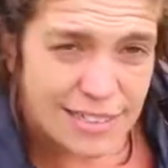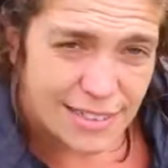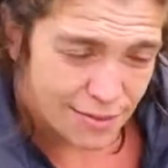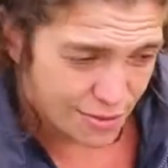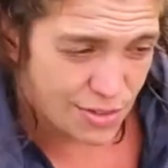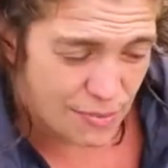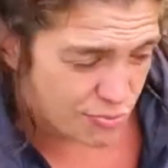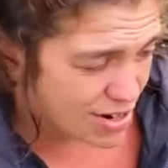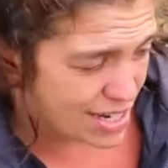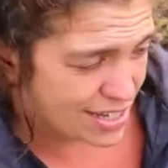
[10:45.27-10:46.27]
They're
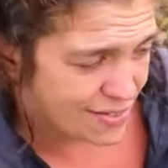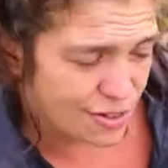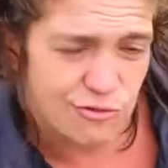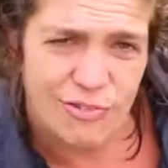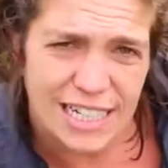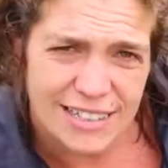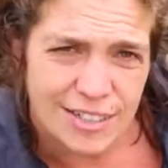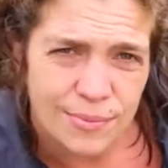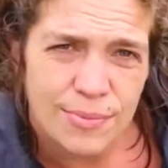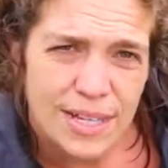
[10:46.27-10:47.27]
brilliant to grate
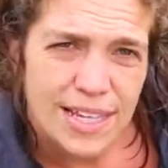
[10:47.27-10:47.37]
them